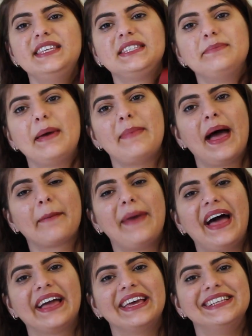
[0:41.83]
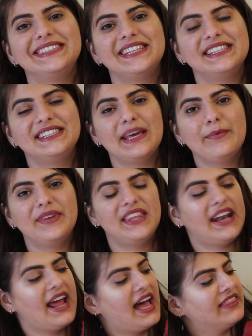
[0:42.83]
This is my backpack. It's the same one
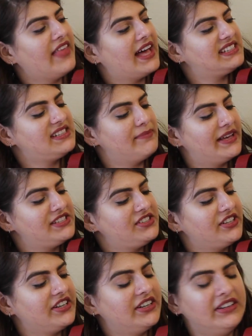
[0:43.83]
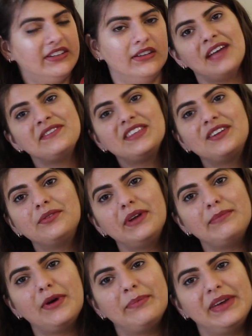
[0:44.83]
that I had last semester. I have a little
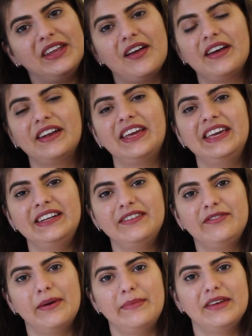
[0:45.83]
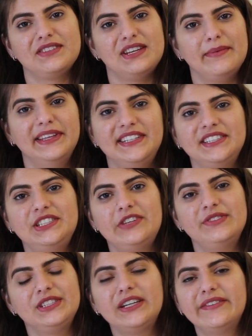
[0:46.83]
rainbow pin on it from LGBT
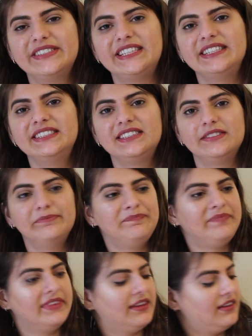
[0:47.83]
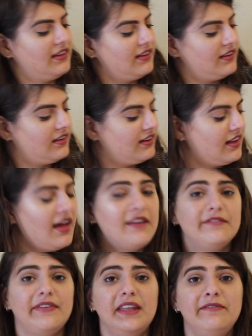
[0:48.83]
Student Services.
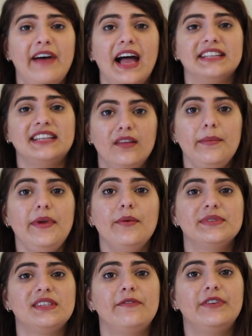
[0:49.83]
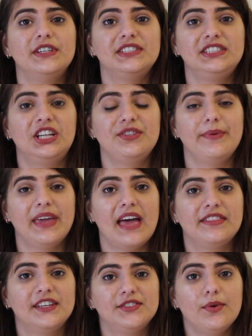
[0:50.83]
Fun fact, LMU was the first Jesuit
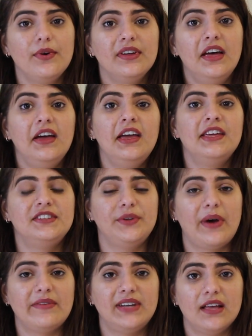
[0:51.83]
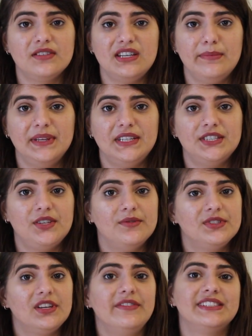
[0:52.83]
Catholic school to have an LGBT
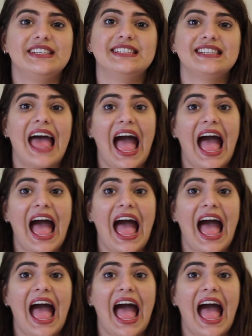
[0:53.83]
Student Services.